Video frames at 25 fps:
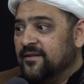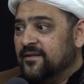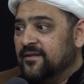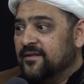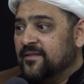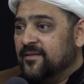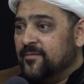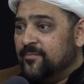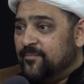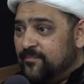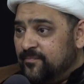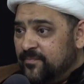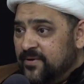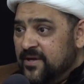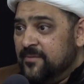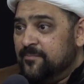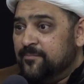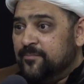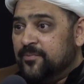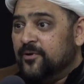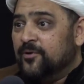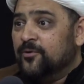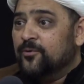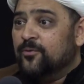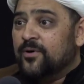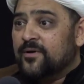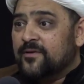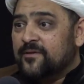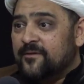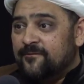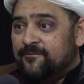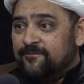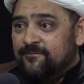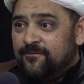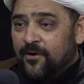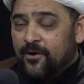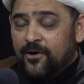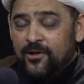The people who are the
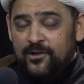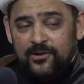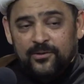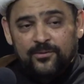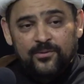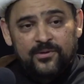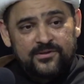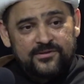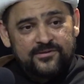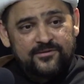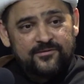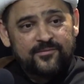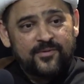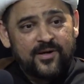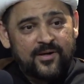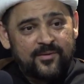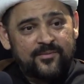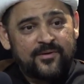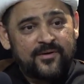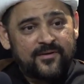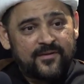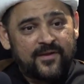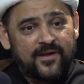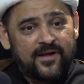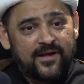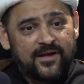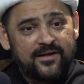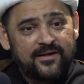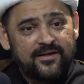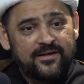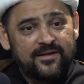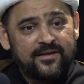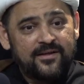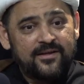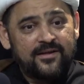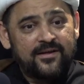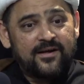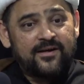followers of Imam Reza
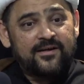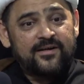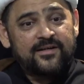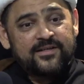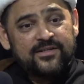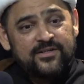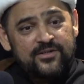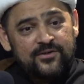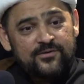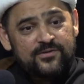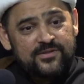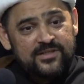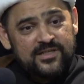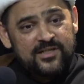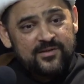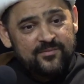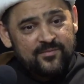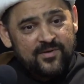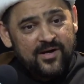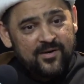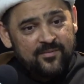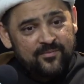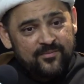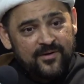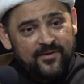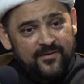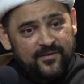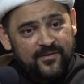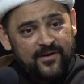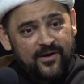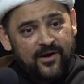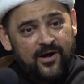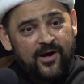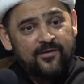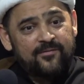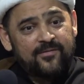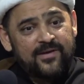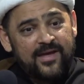are accusing Imam Reza
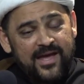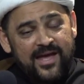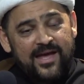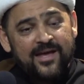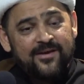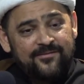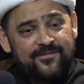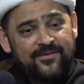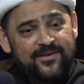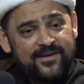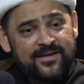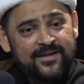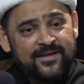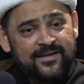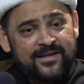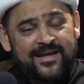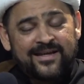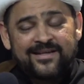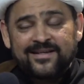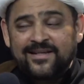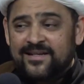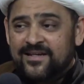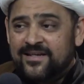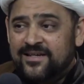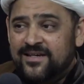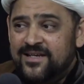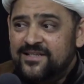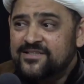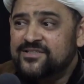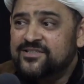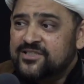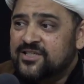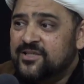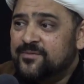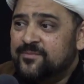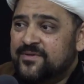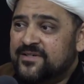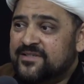of having an
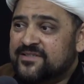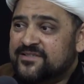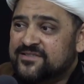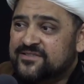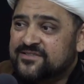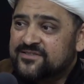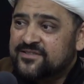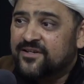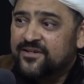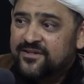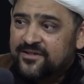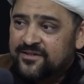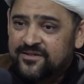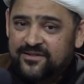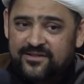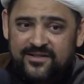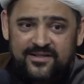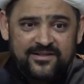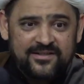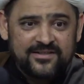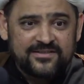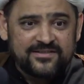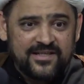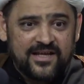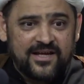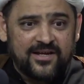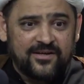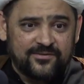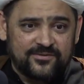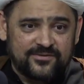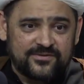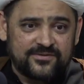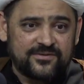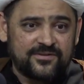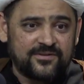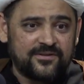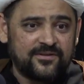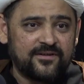illegitimate son in his
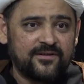house.